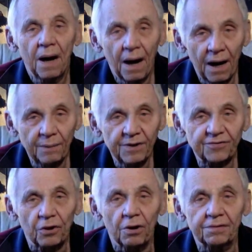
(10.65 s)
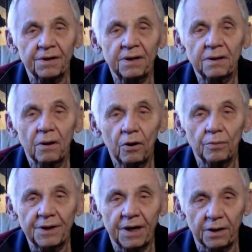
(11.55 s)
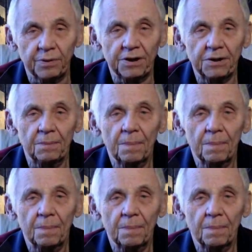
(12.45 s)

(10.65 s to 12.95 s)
I'm its author, Erwin Haberli.